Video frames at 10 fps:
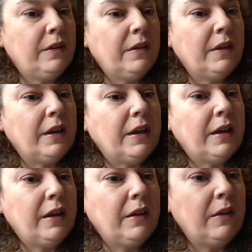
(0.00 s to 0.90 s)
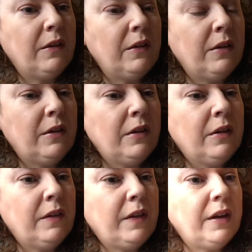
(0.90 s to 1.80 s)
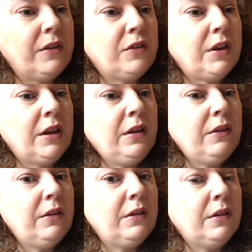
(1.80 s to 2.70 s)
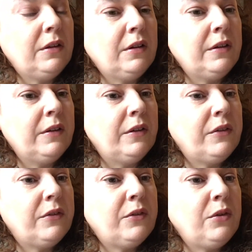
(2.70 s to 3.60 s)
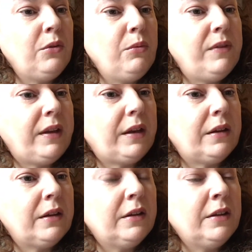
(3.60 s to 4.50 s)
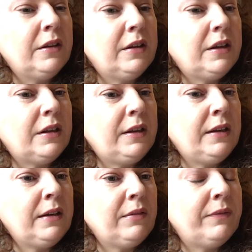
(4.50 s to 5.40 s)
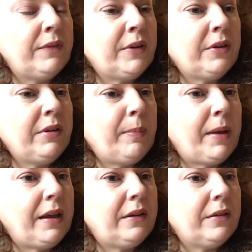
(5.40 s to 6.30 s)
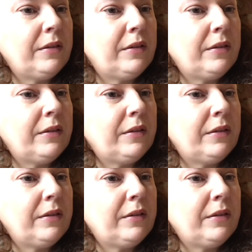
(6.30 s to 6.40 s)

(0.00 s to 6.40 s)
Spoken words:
There she is, snoozing in a little furry bed.